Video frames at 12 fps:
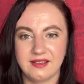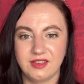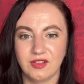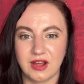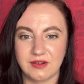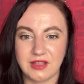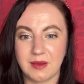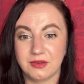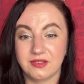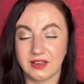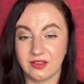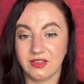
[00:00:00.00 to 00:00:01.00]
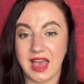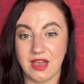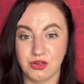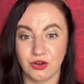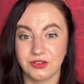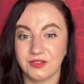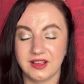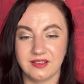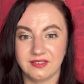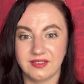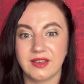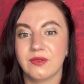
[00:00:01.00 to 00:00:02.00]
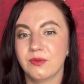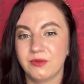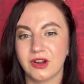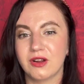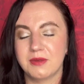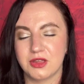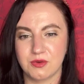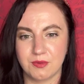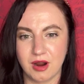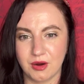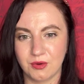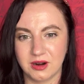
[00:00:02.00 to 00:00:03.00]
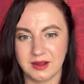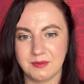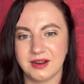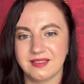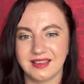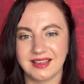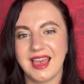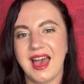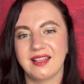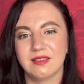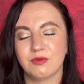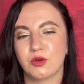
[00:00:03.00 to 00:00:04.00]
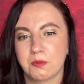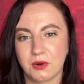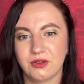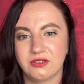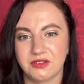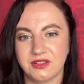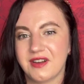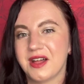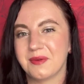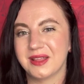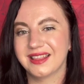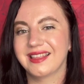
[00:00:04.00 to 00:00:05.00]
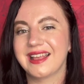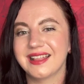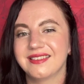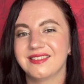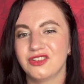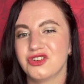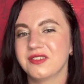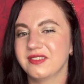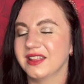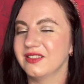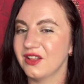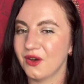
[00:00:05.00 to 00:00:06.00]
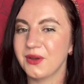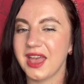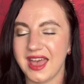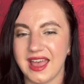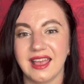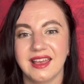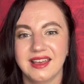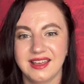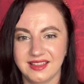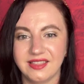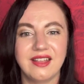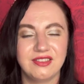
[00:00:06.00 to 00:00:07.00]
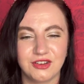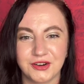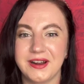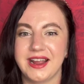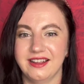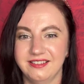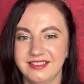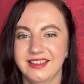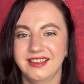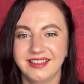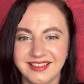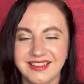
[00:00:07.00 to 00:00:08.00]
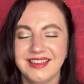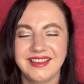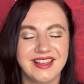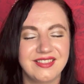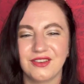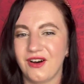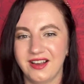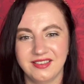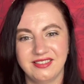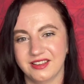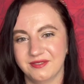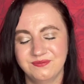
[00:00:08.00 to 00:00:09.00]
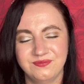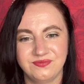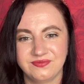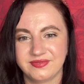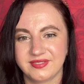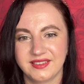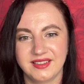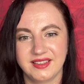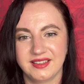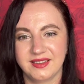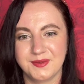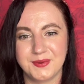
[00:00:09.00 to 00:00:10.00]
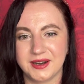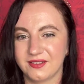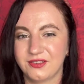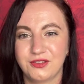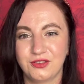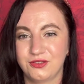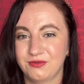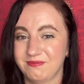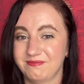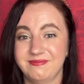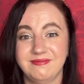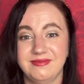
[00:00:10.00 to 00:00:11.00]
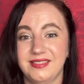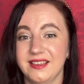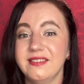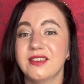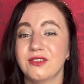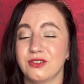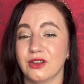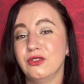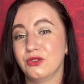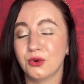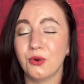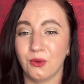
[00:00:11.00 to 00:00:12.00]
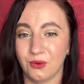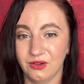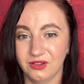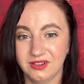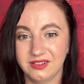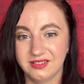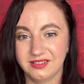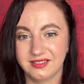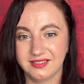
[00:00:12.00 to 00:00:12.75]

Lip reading: I see a lot of times it's like, yeah, journaling is like very much a priority, but it's like, yeah, it's for personal development. Like, it's just, okay, that's great. It's awesome. But this is a tool.